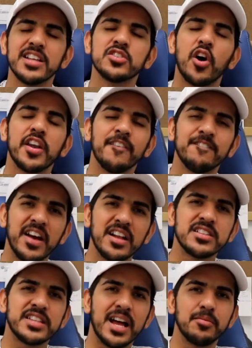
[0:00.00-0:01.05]
is on a
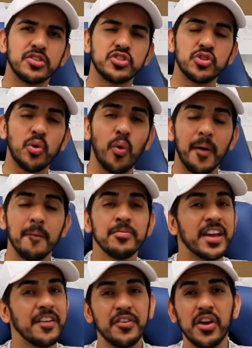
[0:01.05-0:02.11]
well-established store.
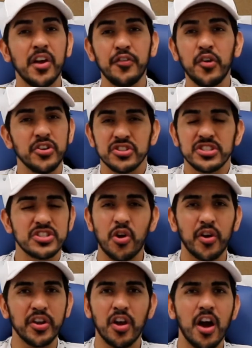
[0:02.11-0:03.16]
If you're just
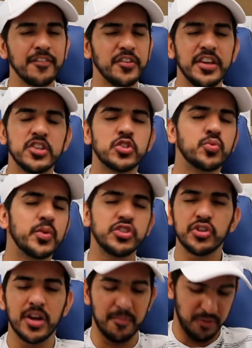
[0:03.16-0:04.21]
starting off, you need to switch
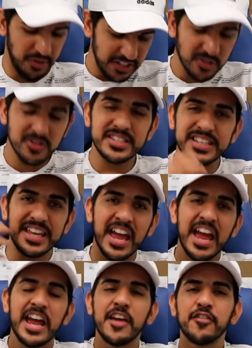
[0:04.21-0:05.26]
it up. You need to see
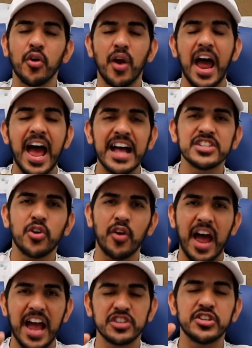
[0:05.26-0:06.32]
if your ads are
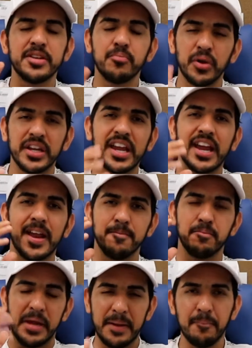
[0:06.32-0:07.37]
actually bringing in
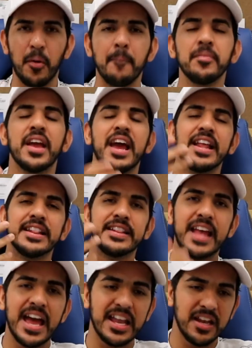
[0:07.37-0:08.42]
people. And
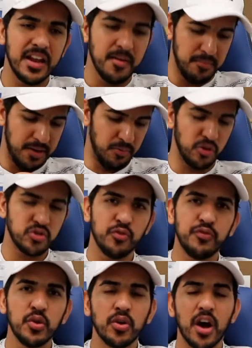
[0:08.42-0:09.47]
then people, those who
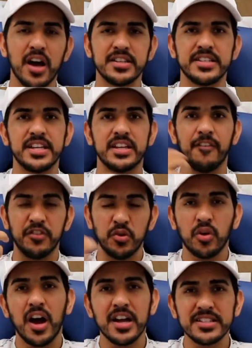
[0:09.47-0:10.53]
view content
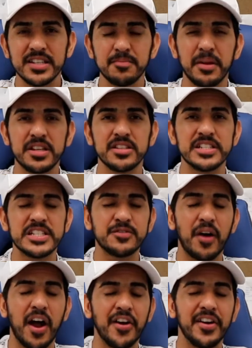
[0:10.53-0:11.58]
pixel is
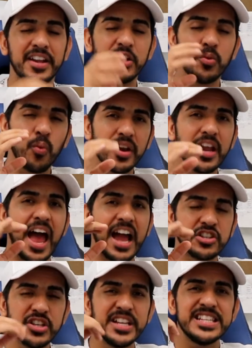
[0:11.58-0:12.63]
fired, and you want to
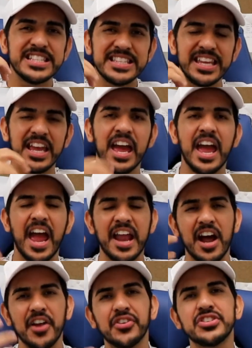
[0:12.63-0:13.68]
actually see
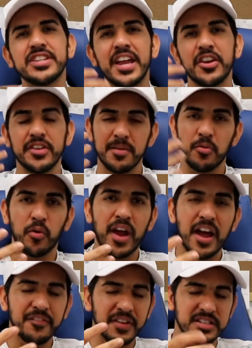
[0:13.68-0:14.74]
and understand your
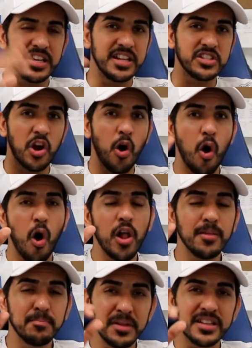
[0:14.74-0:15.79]
demographics, and it's
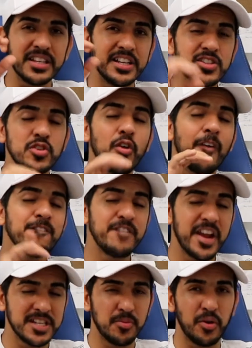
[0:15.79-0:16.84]
all built into your
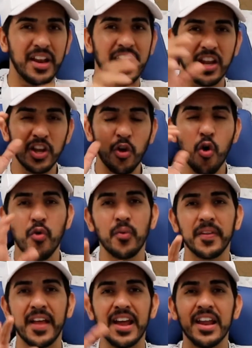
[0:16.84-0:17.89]
Facebook, and I can go over
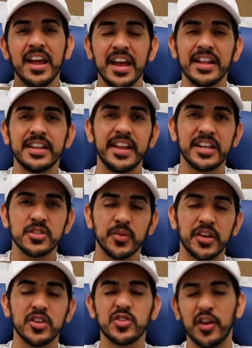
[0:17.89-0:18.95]
that in the next
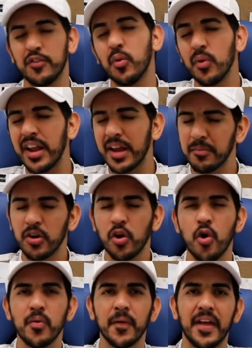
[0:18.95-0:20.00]
video. So if you would like me to
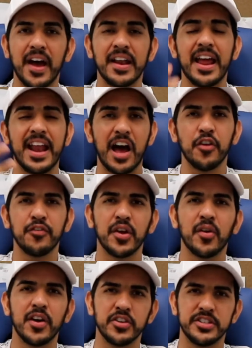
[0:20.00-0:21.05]
go over that and how to
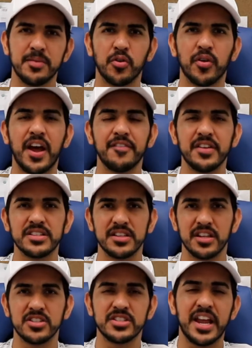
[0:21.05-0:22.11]
figure out your demographics
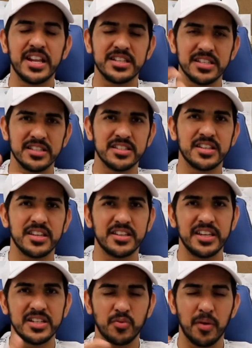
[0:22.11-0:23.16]
and the states and
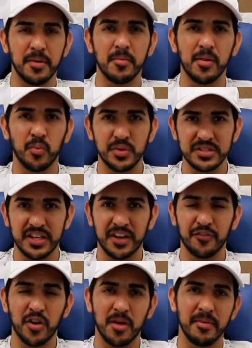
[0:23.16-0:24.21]
cities where people are visiting
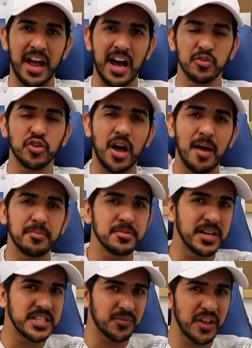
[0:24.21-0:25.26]
from and how to
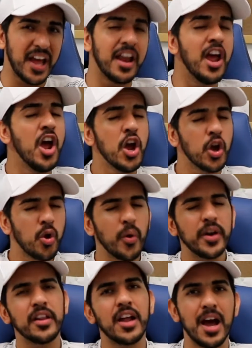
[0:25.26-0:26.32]
optimize for that, go
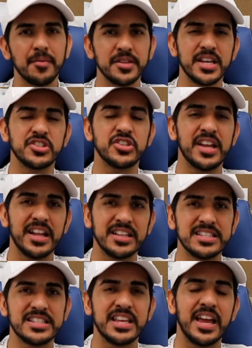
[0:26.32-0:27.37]
into the comment section and
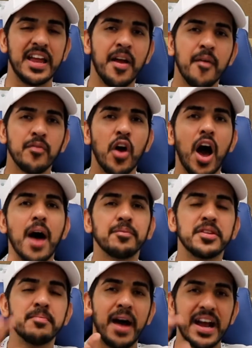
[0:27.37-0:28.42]
say
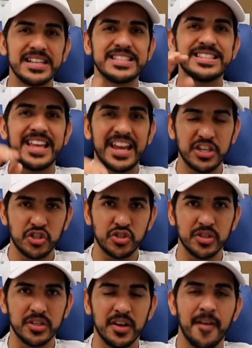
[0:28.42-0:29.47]

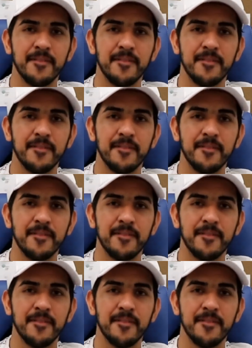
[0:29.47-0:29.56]
optimization